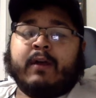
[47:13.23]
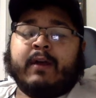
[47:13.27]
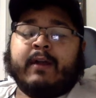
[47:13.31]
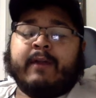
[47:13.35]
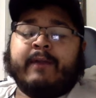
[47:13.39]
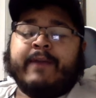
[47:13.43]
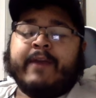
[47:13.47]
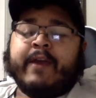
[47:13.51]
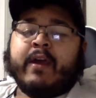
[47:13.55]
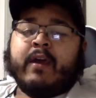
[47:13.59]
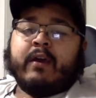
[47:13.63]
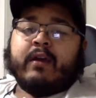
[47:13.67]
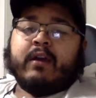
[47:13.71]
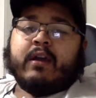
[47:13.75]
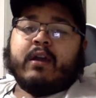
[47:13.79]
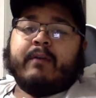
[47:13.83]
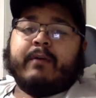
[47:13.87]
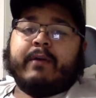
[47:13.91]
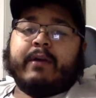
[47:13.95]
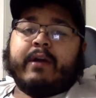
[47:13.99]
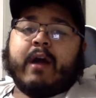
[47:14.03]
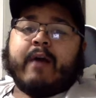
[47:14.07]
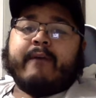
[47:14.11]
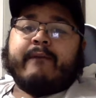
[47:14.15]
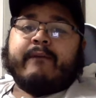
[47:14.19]
And
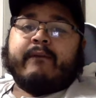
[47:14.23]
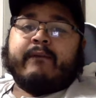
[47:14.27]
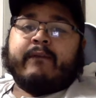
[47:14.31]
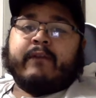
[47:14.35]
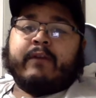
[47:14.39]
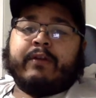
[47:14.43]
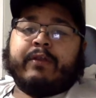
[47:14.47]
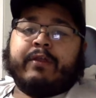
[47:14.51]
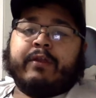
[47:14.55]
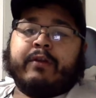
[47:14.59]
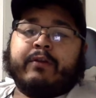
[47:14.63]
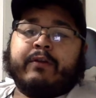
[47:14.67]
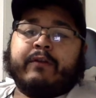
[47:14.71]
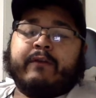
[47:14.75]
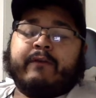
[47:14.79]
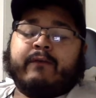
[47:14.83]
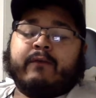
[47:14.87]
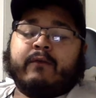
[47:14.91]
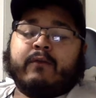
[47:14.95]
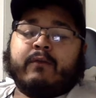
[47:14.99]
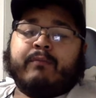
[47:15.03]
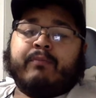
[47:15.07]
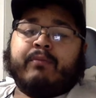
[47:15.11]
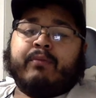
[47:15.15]
coming off of a 34